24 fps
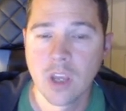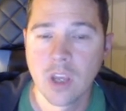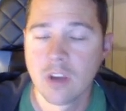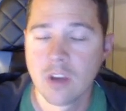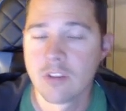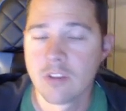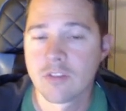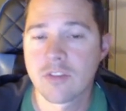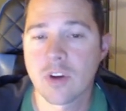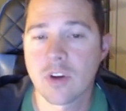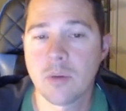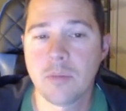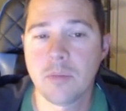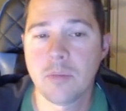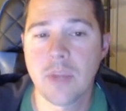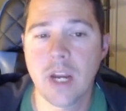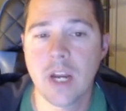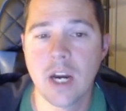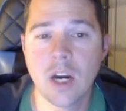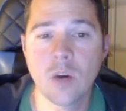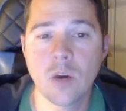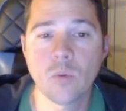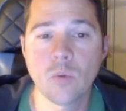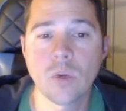From
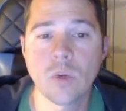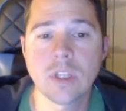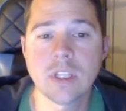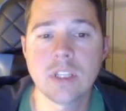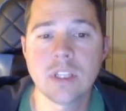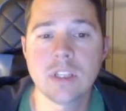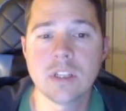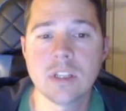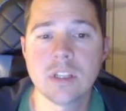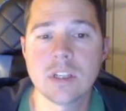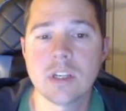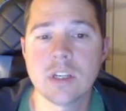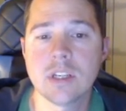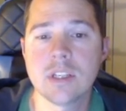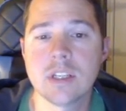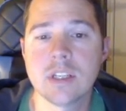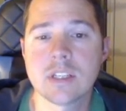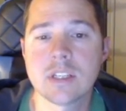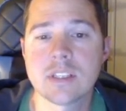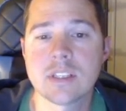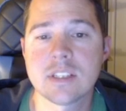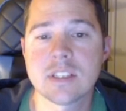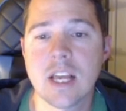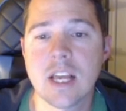there, within the
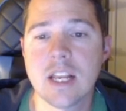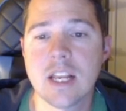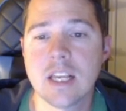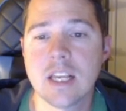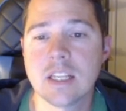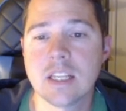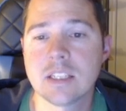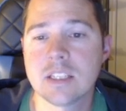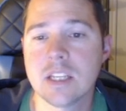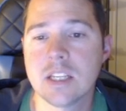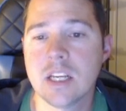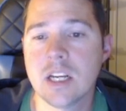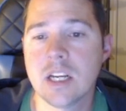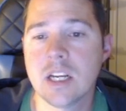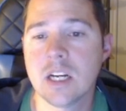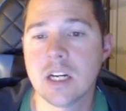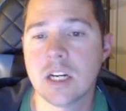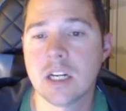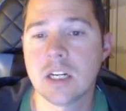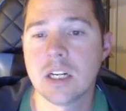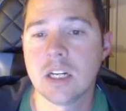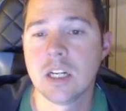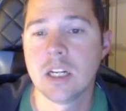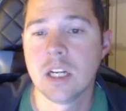settings
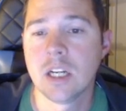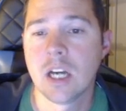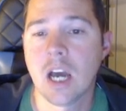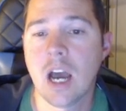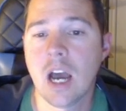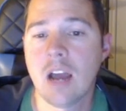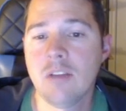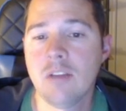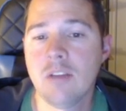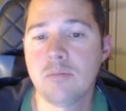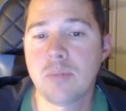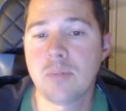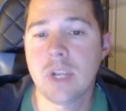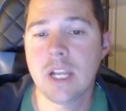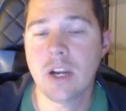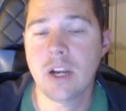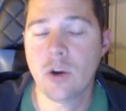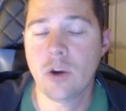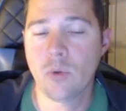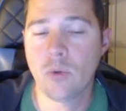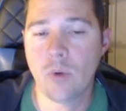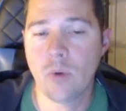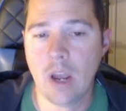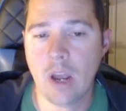here, I play
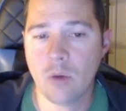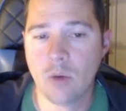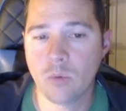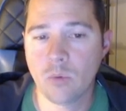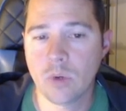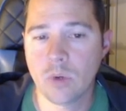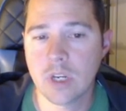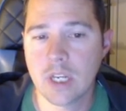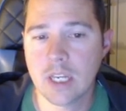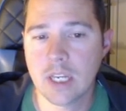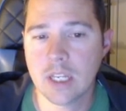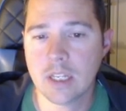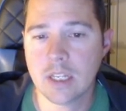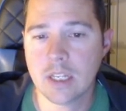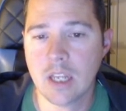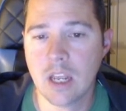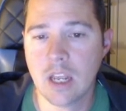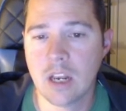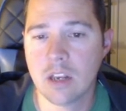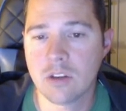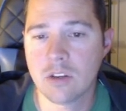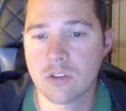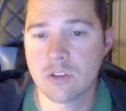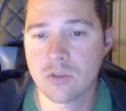around with it
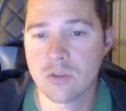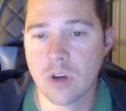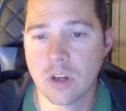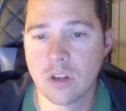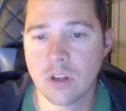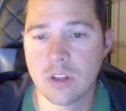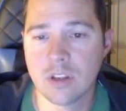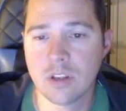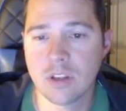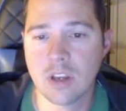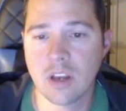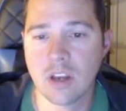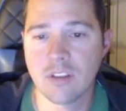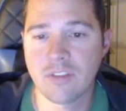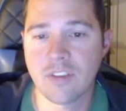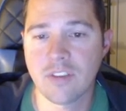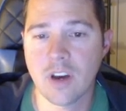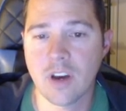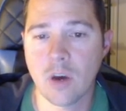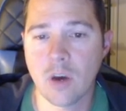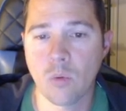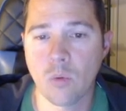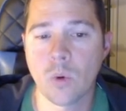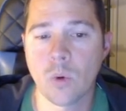and try to
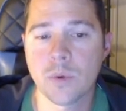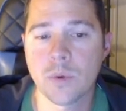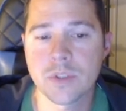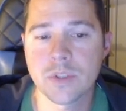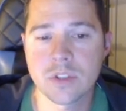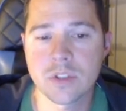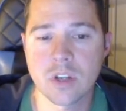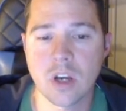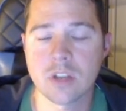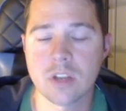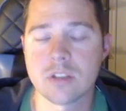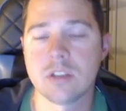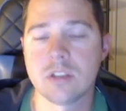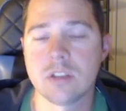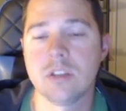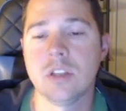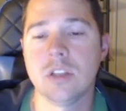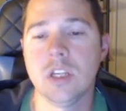identify what was causing the